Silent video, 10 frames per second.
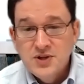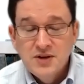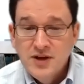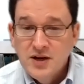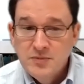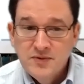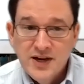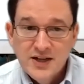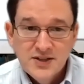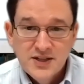They've got to be
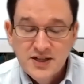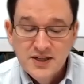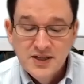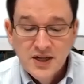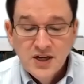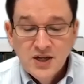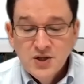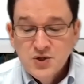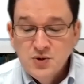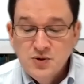vaccinated,
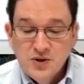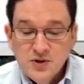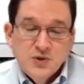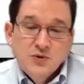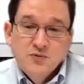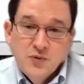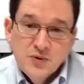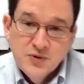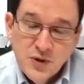so on and so forth.